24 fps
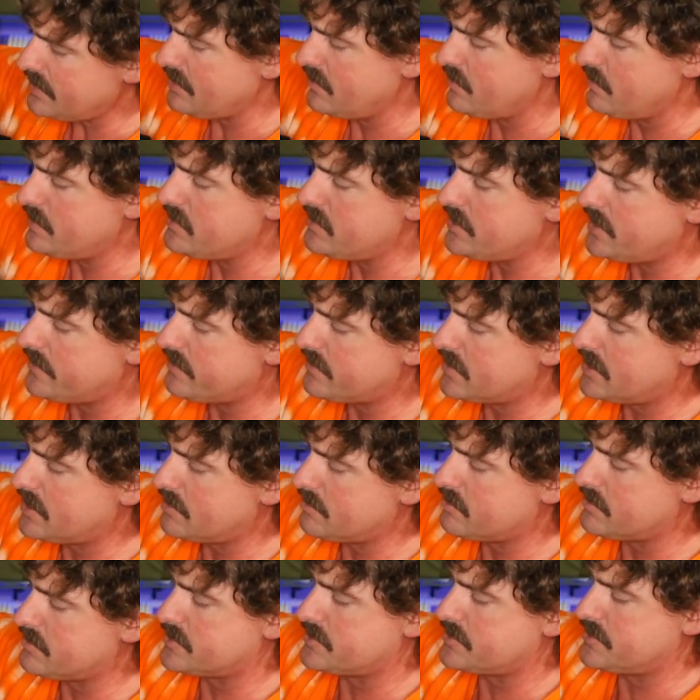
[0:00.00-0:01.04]
We do have a
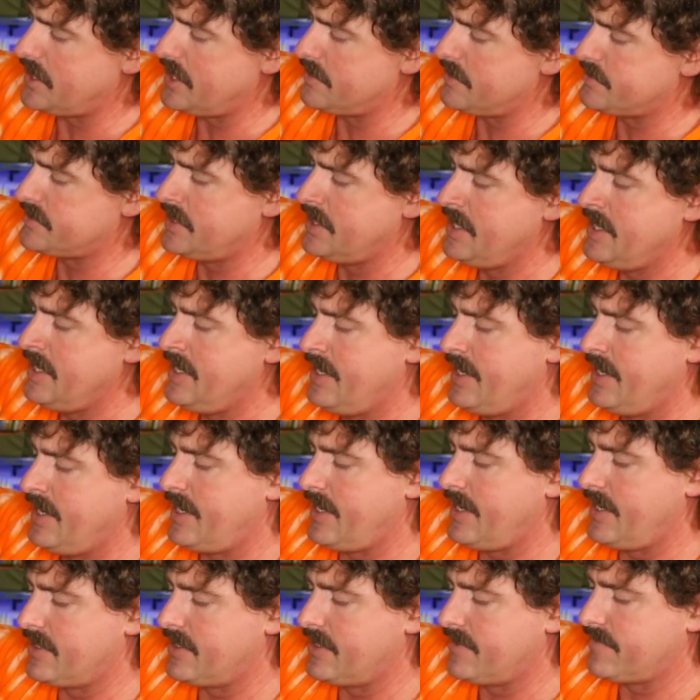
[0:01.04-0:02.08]
couple straps
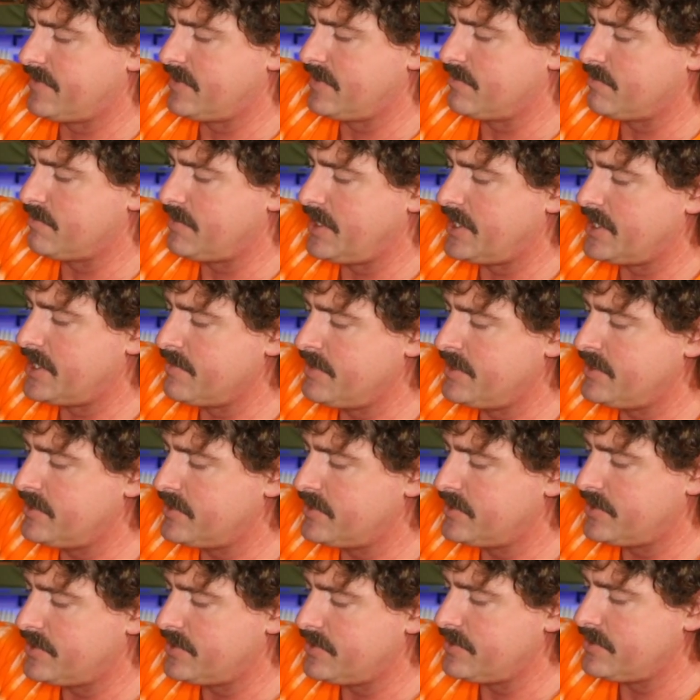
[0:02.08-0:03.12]
hanging off the bottom here
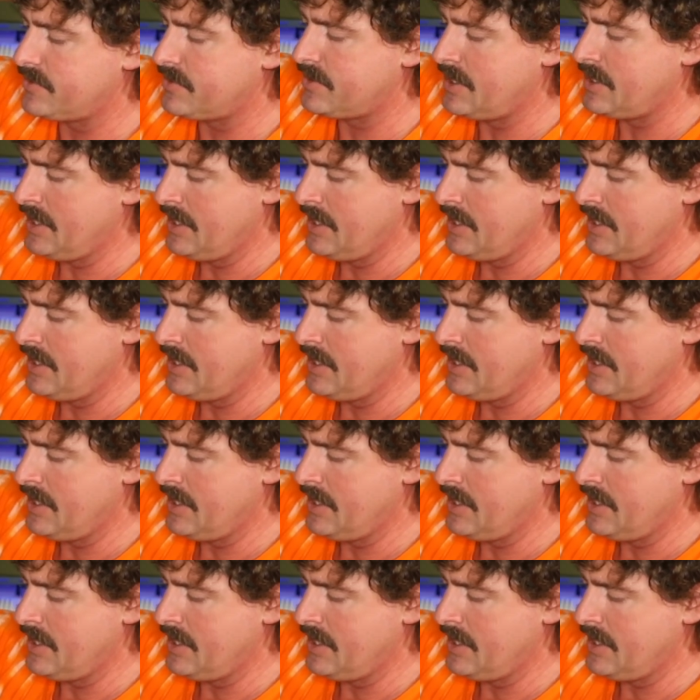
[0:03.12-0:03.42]
too.